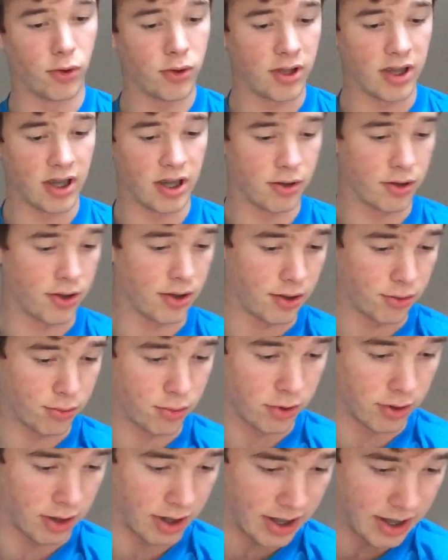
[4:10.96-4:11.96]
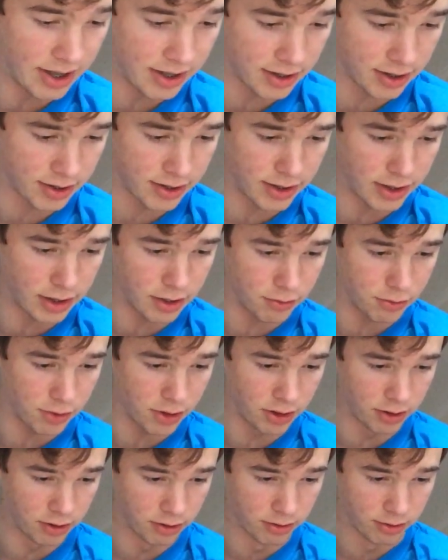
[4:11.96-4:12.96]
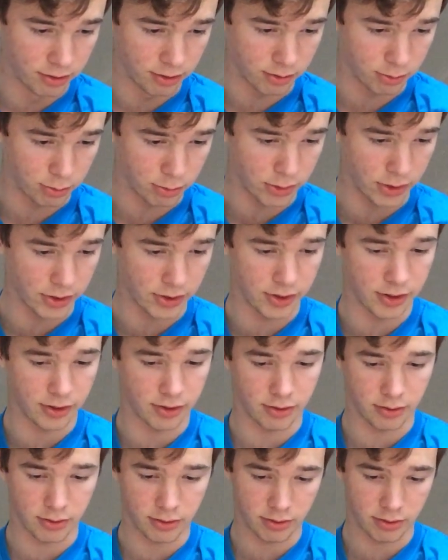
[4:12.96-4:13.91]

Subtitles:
no doubt it will hit it anyway, but